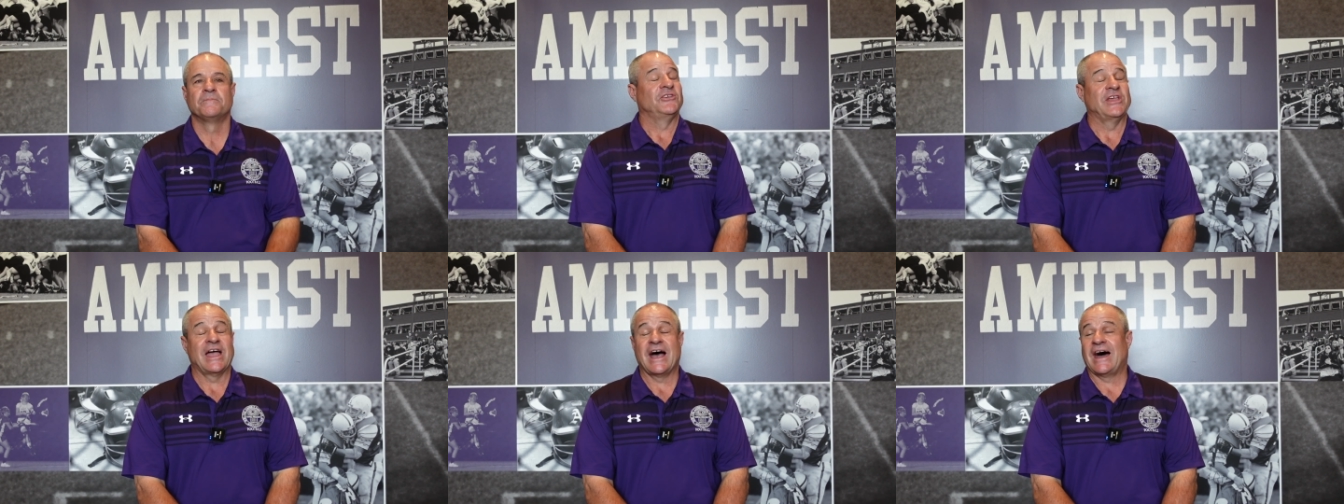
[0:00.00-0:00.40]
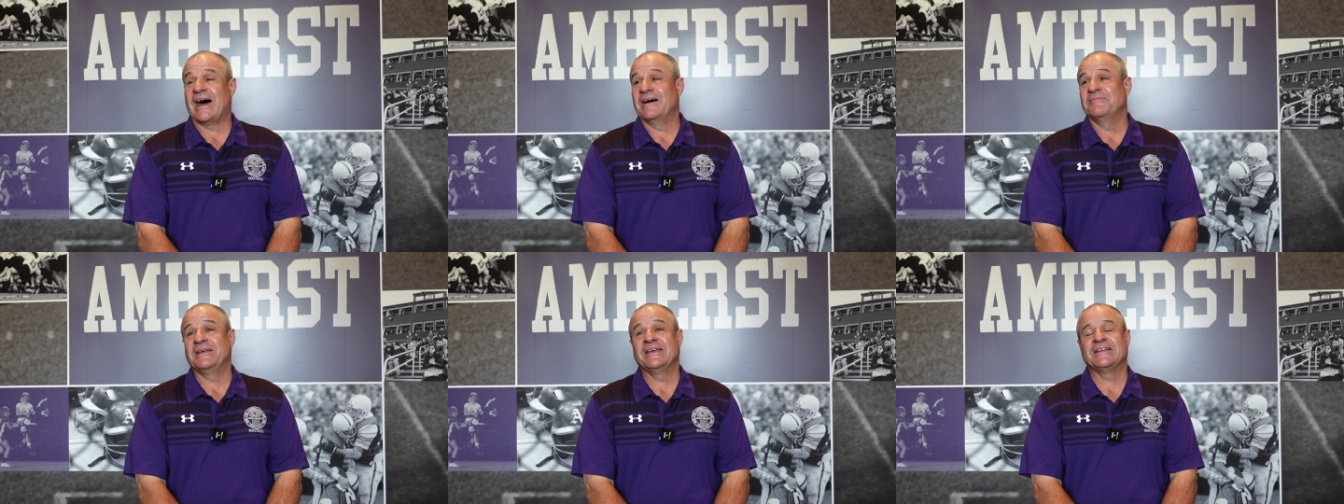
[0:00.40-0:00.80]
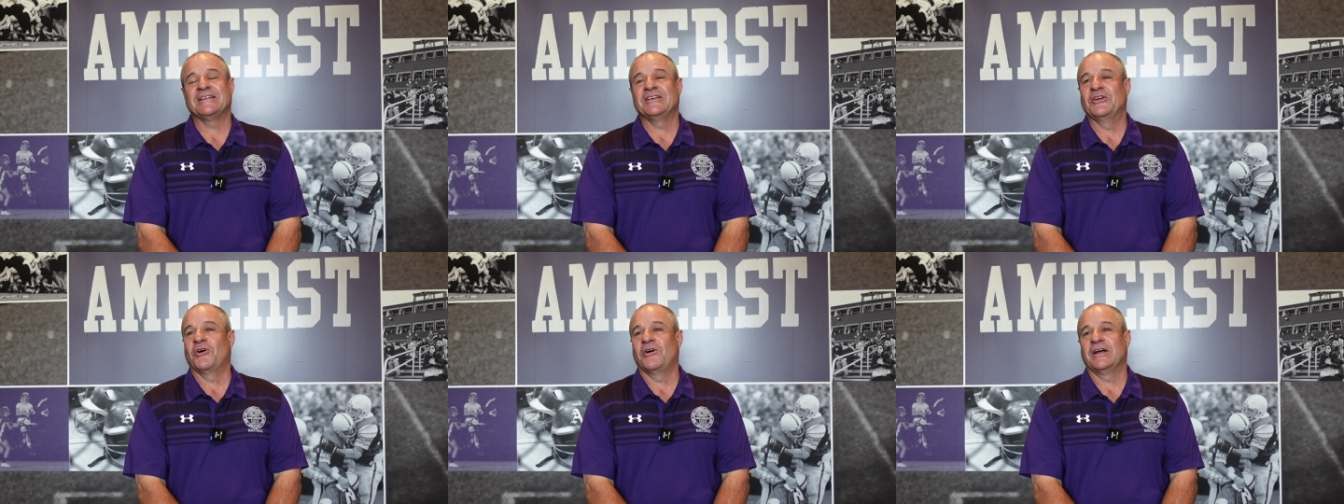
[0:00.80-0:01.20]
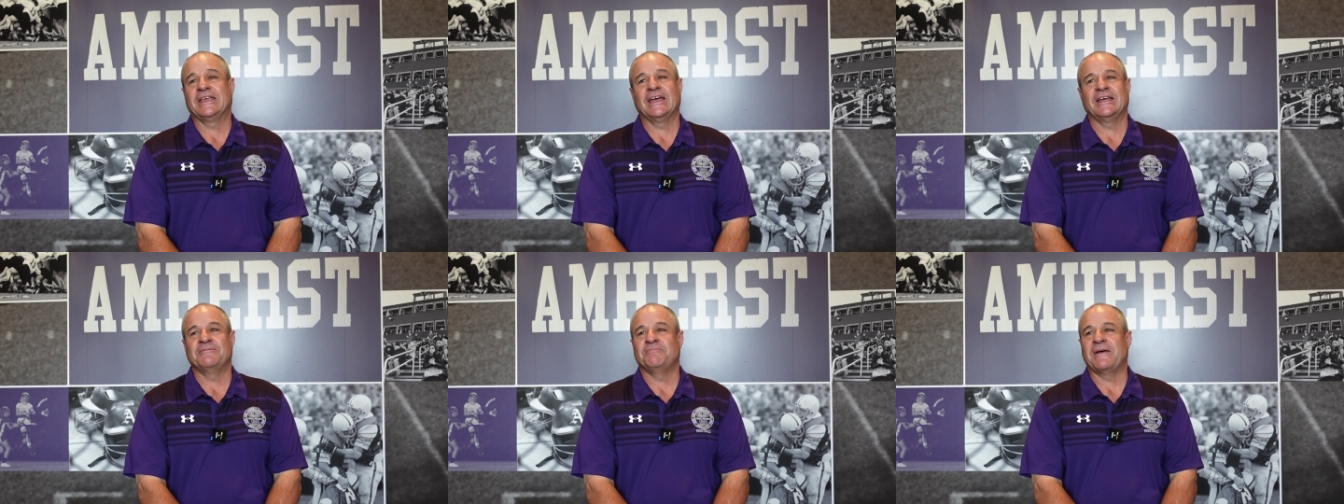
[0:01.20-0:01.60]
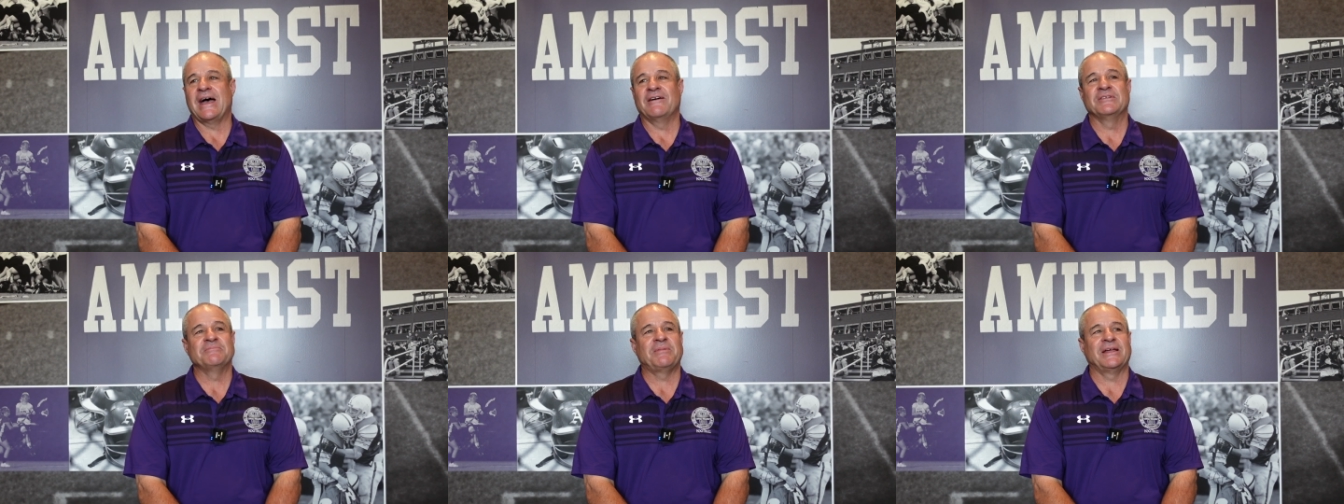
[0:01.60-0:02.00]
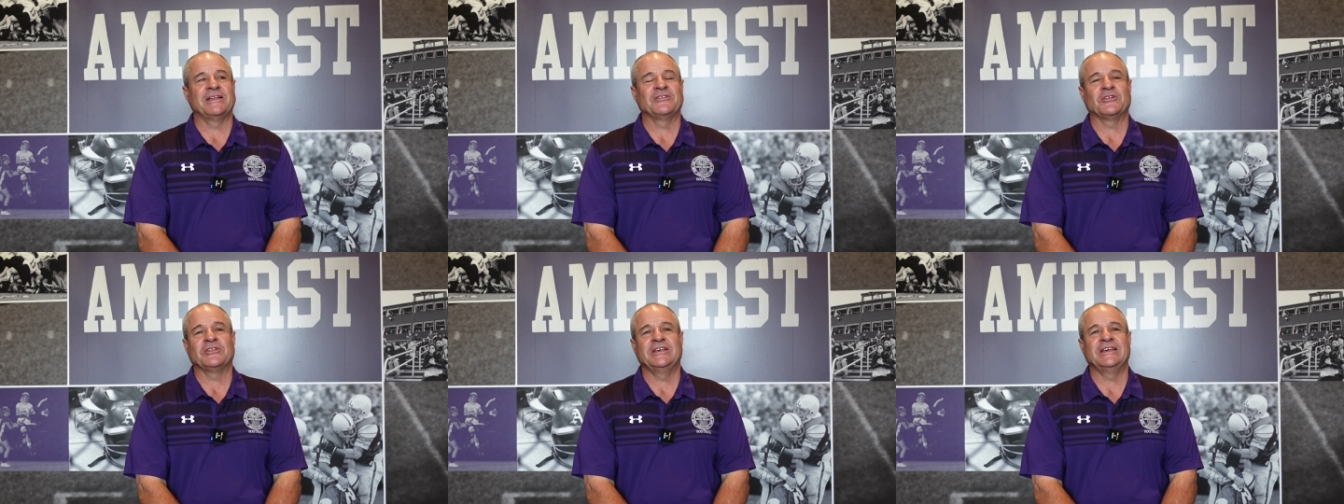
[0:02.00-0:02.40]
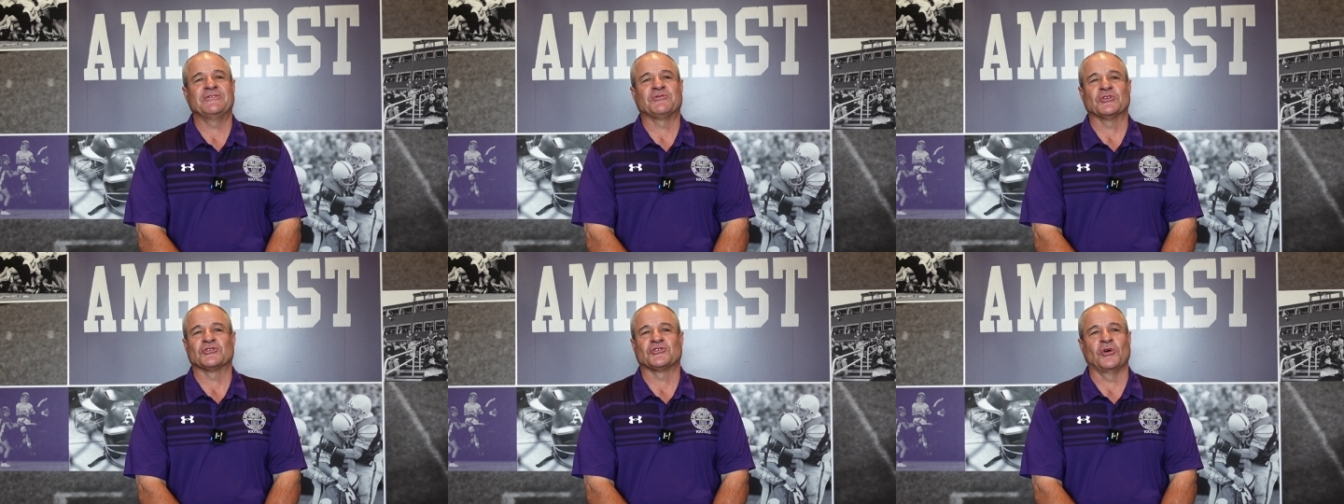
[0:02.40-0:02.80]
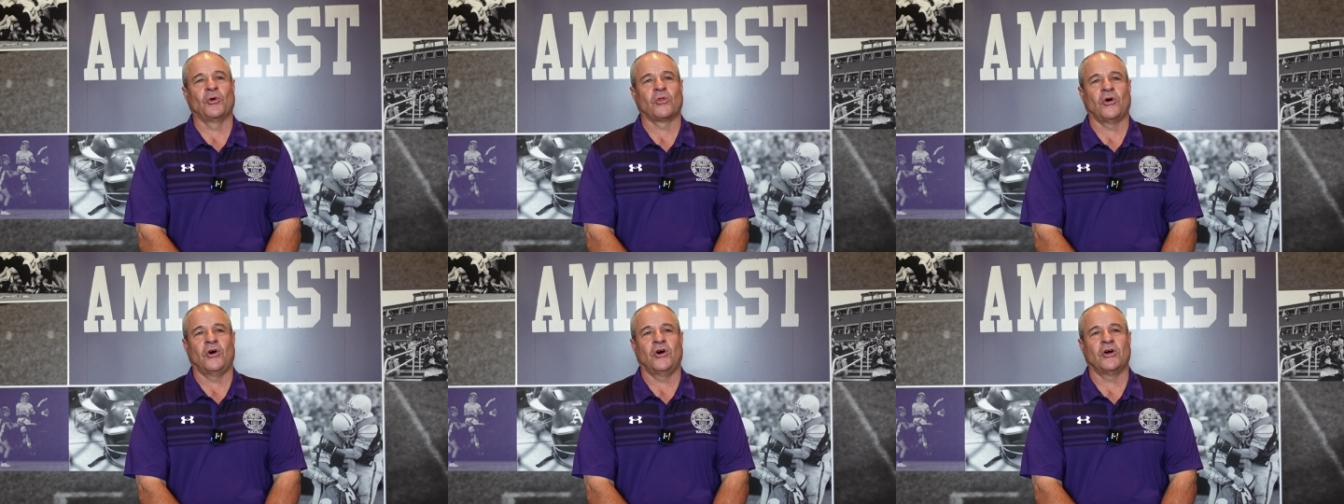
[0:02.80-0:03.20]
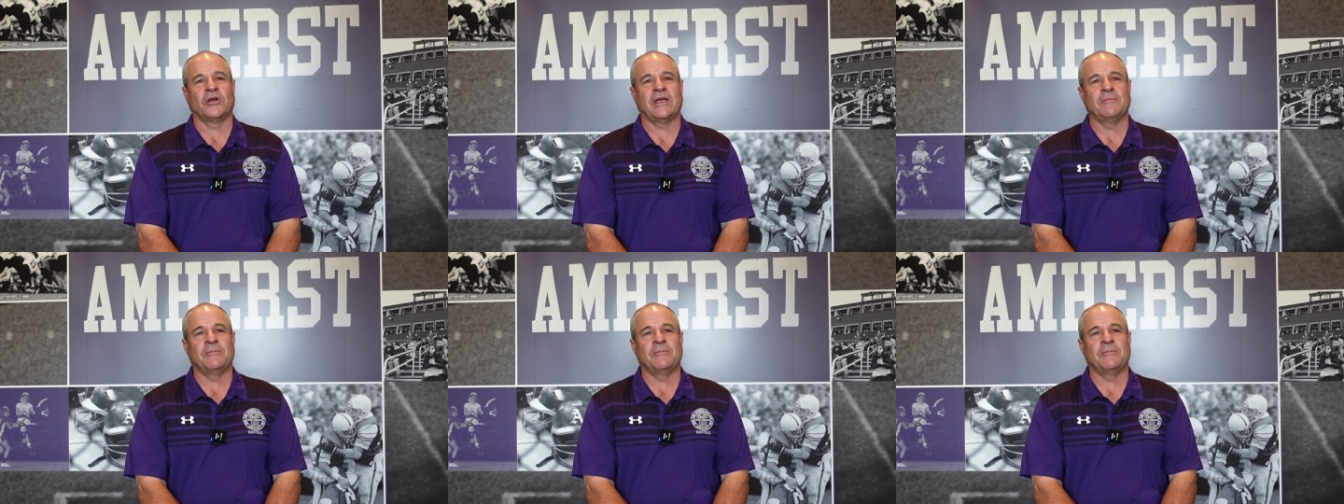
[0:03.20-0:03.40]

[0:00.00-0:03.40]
Yeah, I mean, you know, again, having been in the league for so long,